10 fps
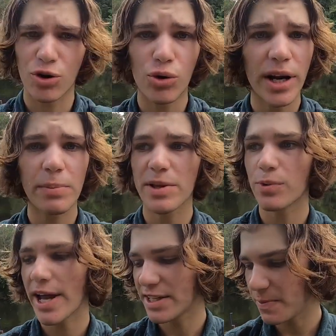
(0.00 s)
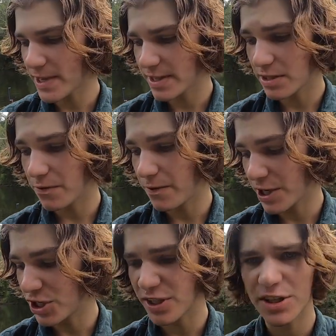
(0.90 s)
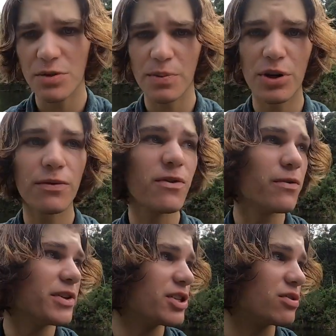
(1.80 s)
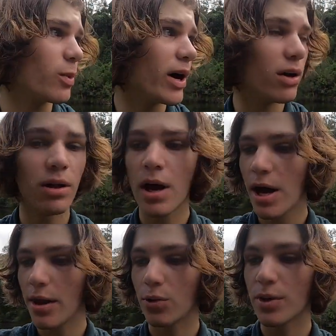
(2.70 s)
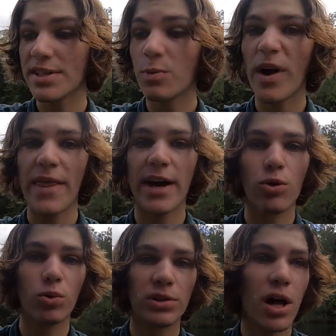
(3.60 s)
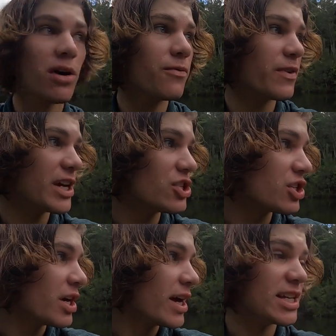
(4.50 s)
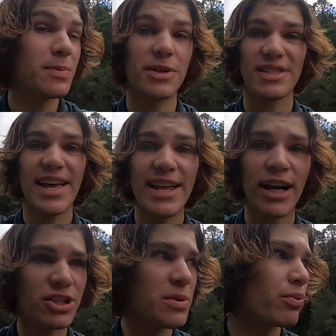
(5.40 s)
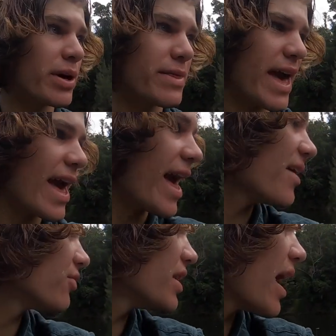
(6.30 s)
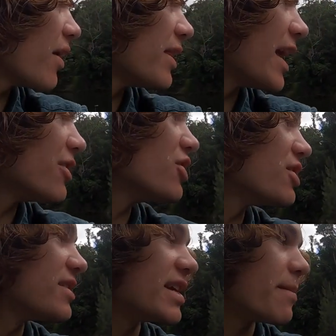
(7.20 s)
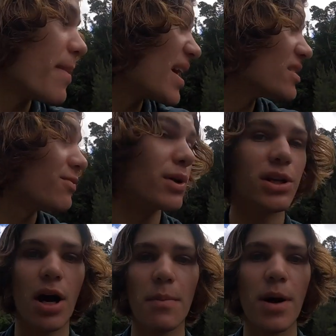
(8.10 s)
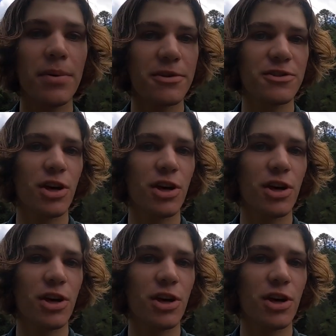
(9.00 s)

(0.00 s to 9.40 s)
Incredibly rare species of fish, such a beautiful fish as well. The reason why they're called lungfish is because they can actually breathe air. Every now and then you just see a massive one come up on the